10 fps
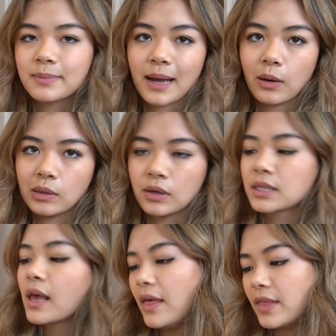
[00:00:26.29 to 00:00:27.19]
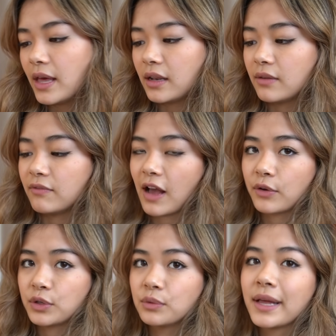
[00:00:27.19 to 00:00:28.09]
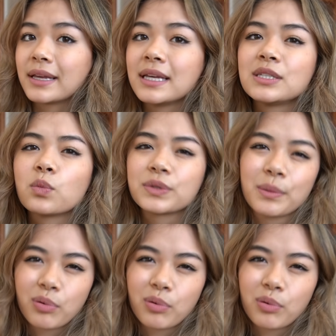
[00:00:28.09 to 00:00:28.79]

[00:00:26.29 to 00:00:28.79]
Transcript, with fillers: how it looks, and then value, like, is it worth the